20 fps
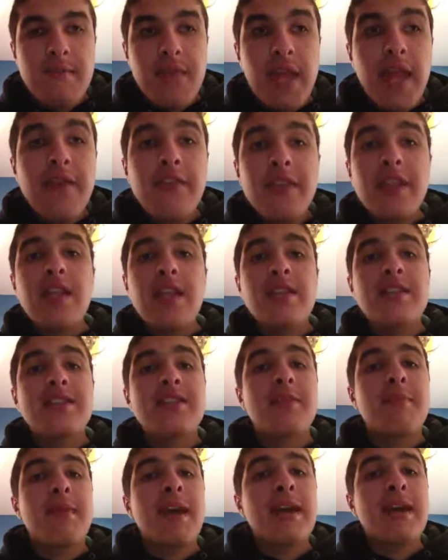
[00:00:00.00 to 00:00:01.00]
even then, A Link
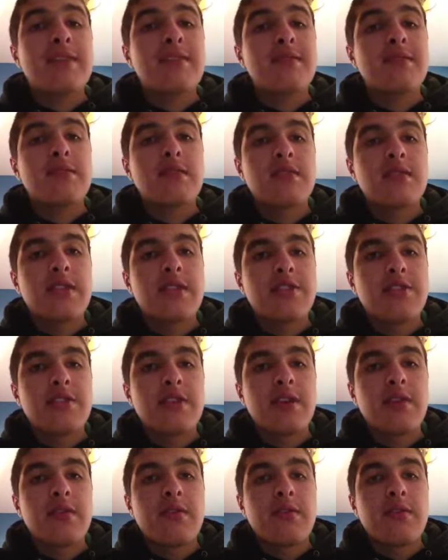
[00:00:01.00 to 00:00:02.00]
to the Past lets you
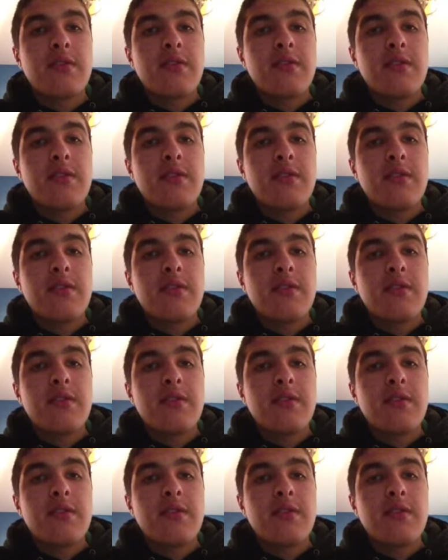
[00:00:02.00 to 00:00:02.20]
go